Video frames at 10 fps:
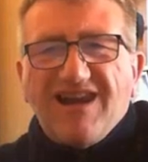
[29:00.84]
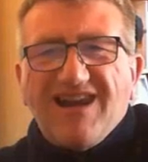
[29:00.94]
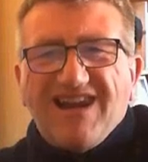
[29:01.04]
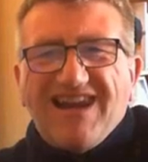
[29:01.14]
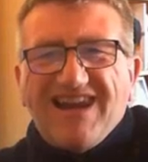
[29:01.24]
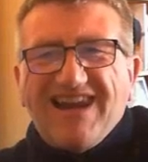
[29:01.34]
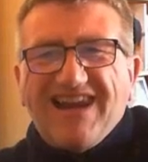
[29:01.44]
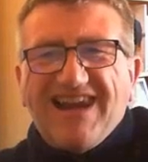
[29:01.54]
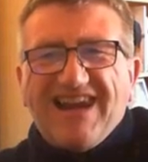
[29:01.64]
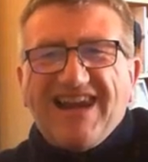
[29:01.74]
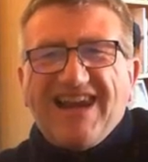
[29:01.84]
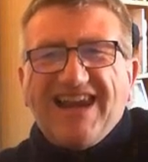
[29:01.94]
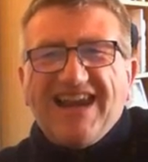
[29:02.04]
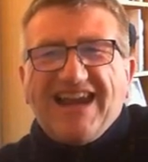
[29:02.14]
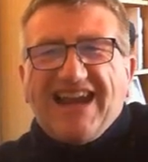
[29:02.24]

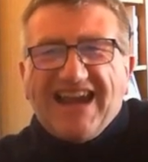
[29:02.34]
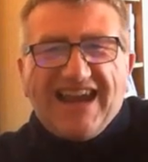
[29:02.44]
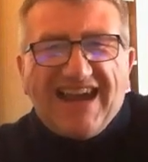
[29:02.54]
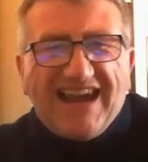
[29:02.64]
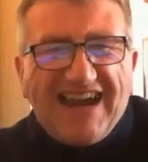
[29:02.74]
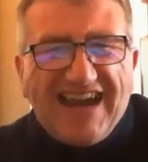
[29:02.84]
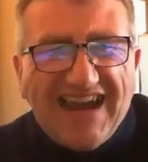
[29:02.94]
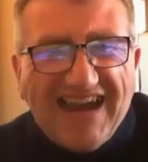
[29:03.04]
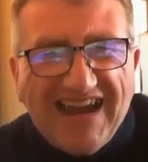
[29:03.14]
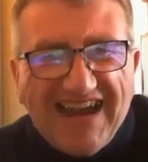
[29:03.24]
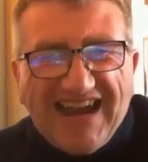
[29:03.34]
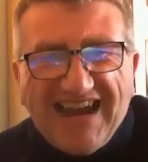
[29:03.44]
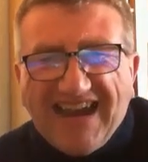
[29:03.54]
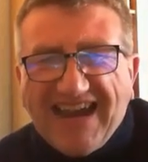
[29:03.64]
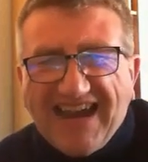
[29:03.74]

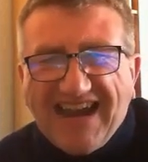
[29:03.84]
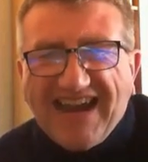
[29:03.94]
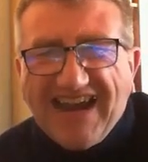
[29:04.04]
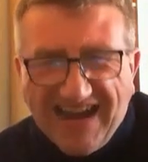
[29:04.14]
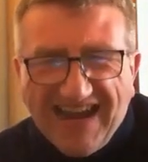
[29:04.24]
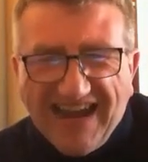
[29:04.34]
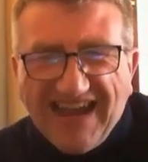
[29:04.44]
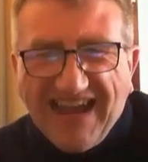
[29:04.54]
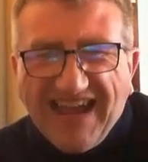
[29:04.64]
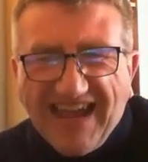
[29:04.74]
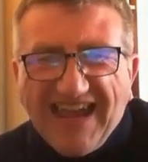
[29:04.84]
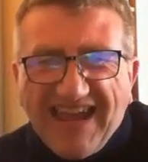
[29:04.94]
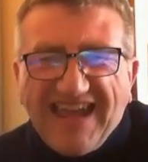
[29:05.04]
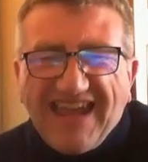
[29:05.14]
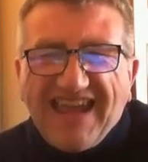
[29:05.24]

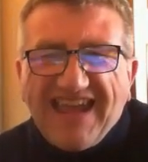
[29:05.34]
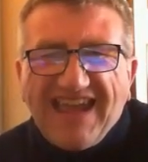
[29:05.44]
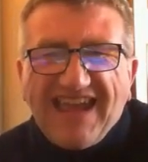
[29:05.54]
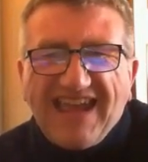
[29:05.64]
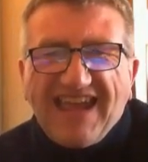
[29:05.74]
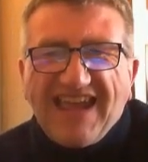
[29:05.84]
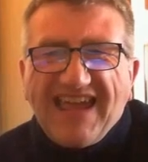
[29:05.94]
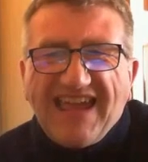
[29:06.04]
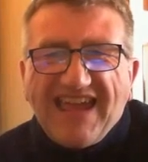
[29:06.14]
The person shown says nothing.